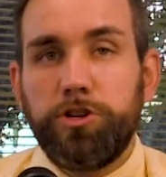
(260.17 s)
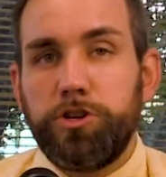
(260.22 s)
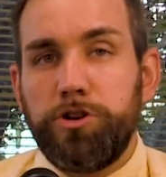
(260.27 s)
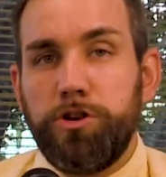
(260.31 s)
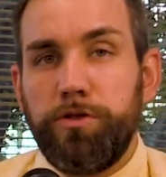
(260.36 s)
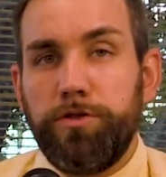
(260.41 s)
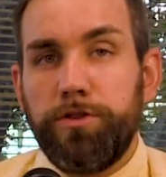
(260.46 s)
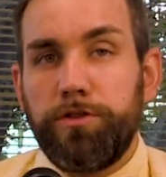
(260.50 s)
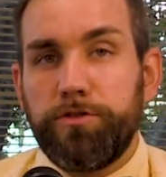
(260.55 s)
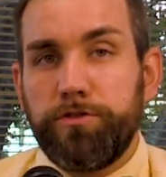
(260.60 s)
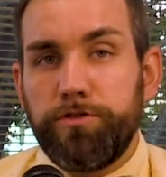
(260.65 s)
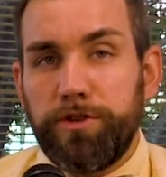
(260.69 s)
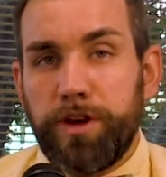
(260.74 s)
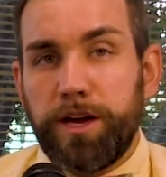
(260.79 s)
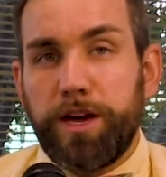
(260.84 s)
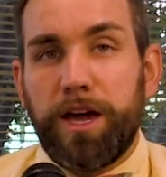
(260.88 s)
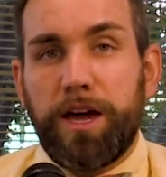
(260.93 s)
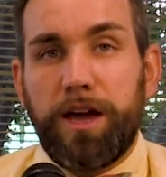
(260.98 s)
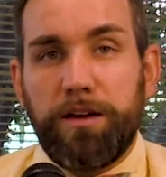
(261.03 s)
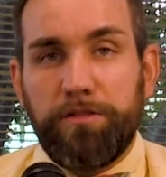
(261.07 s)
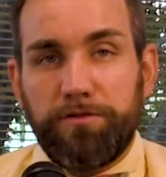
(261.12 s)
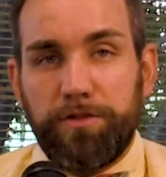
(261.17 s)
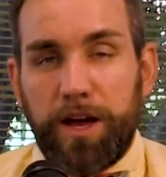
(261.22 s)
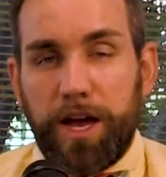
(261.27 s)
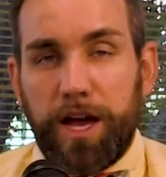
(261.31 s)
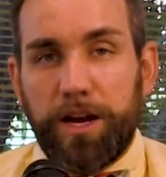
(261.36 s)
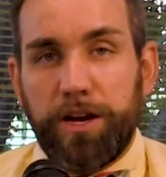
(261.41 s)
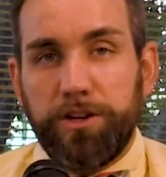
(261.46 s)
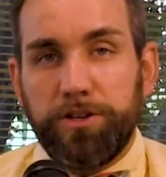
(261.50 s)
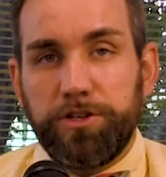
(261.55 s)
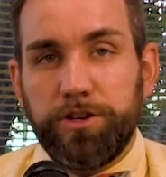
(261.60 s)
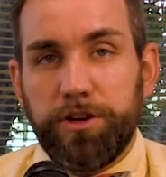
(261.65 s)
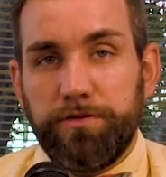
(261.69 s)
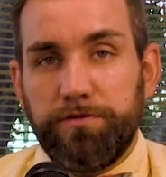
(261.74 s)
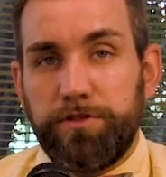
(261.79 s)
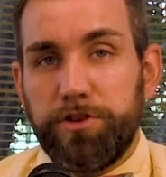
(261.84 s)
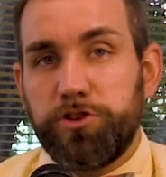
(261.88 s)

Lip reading: sure that you're taking advantage of